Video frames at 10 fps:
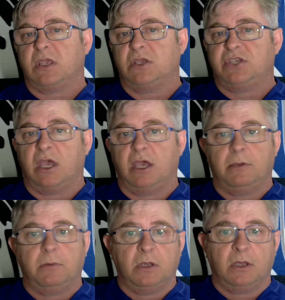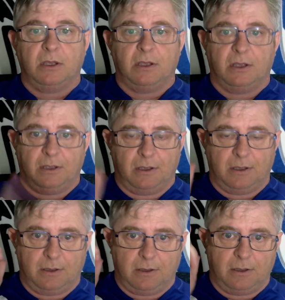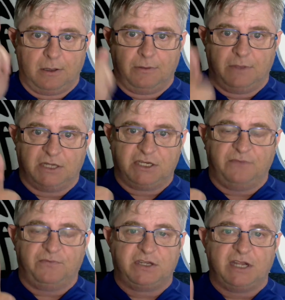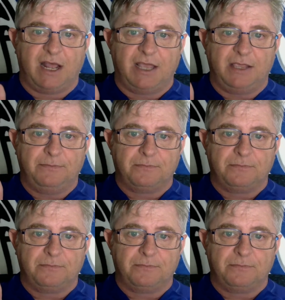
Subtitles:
So that's it for today.